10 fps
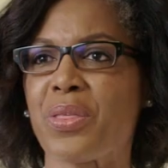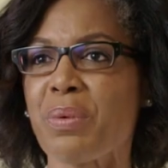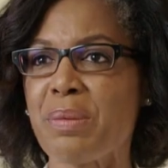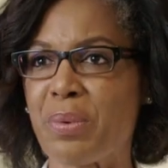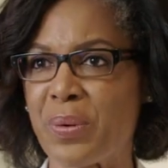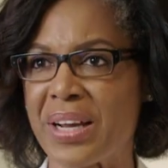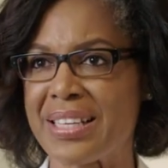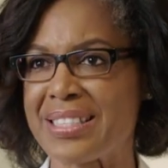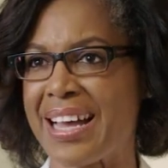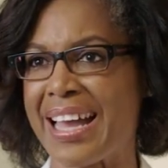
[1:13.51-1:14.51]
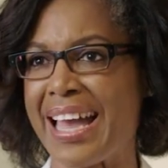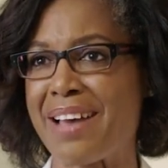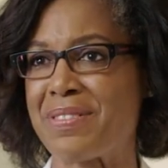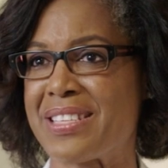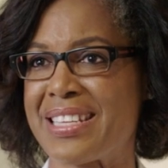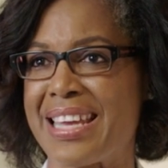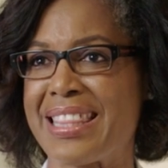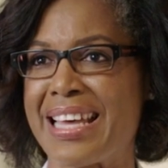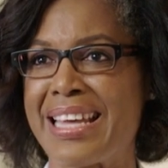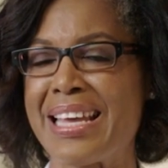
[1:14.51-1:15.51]
three boys, I have to say
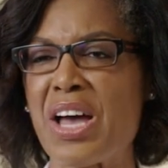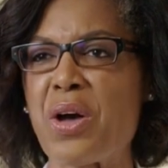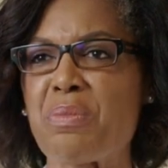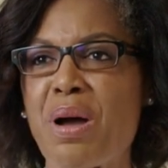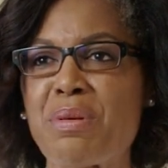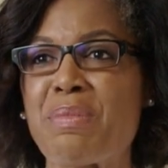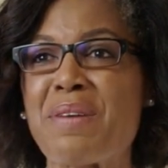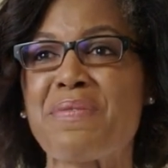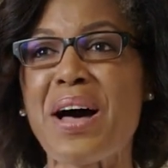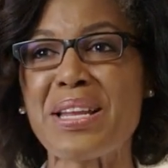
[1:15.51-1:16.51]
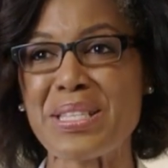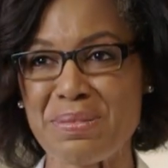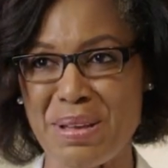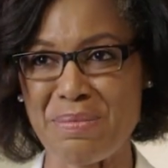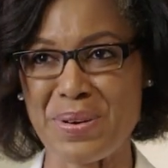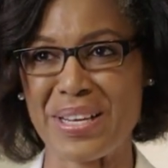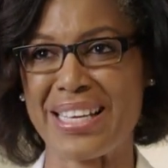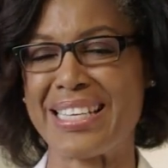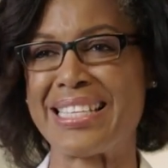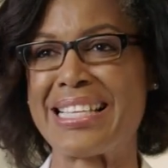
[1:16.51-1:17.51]
that probably my fondest memory
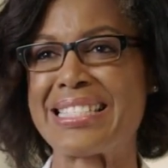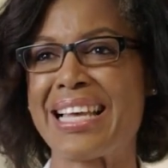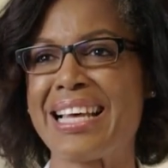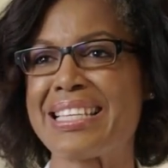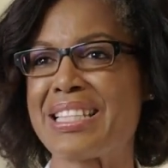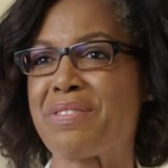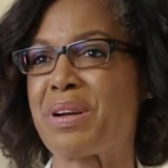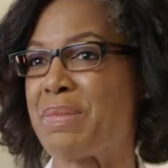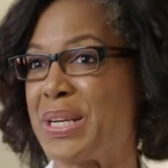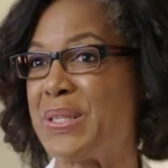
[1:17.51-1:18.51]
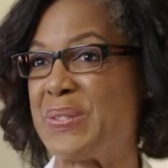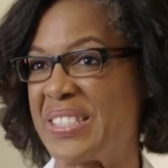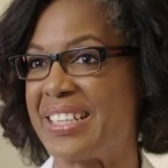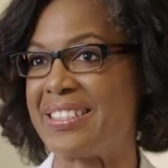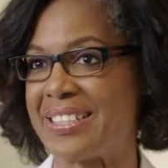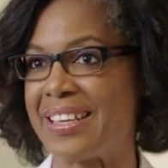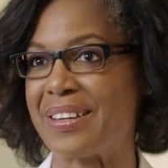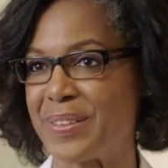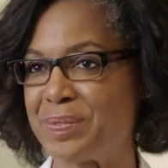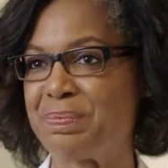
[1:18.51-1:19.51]
is delivering my two sons
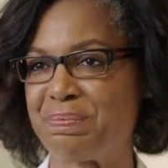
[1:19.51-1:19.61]
here.